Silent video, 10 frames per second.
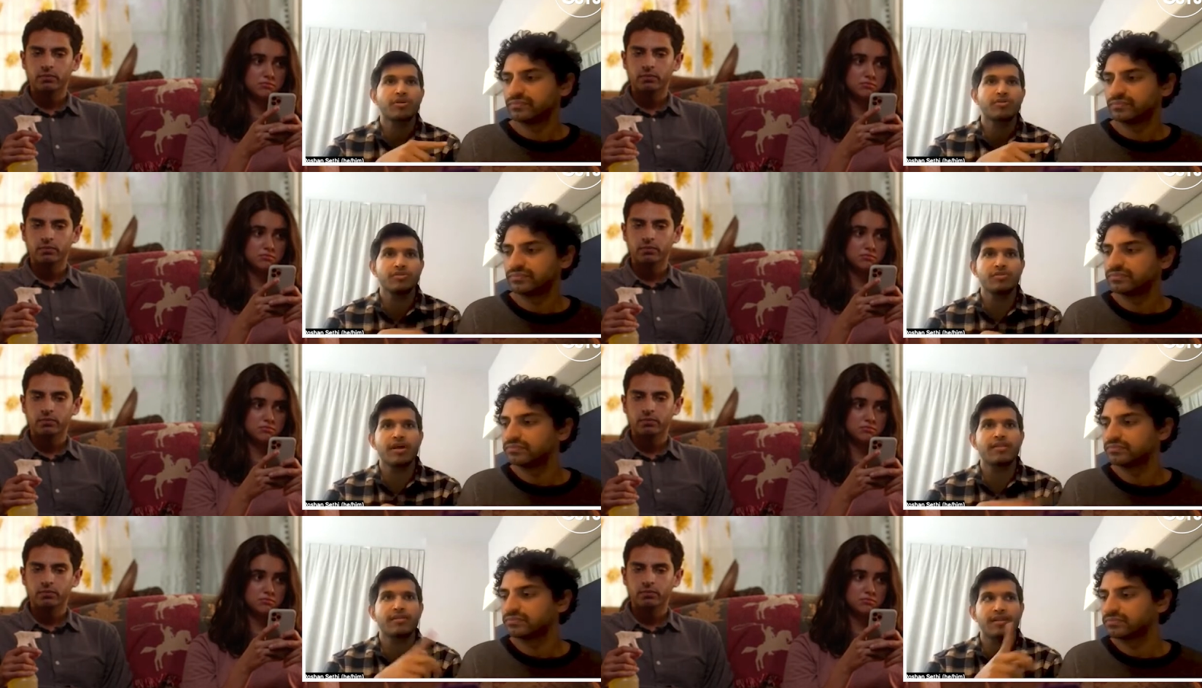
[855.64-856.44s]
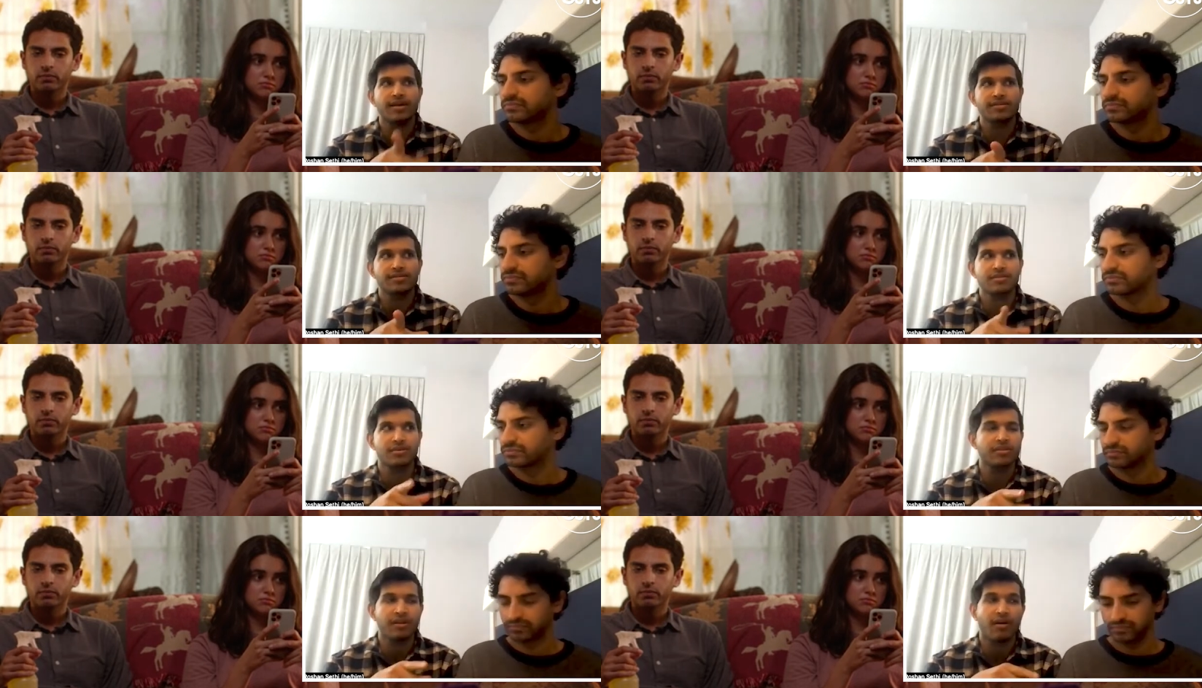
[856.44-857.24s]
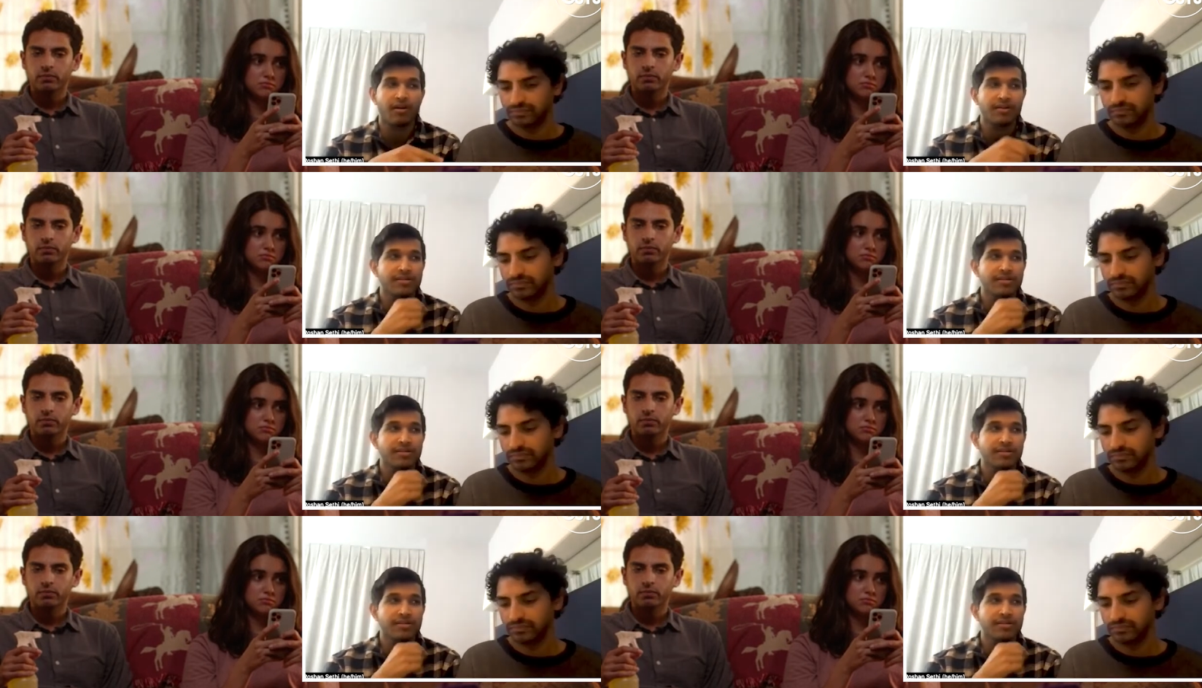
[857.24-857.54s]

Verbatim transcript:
Speaker 1: you do that, the less good the art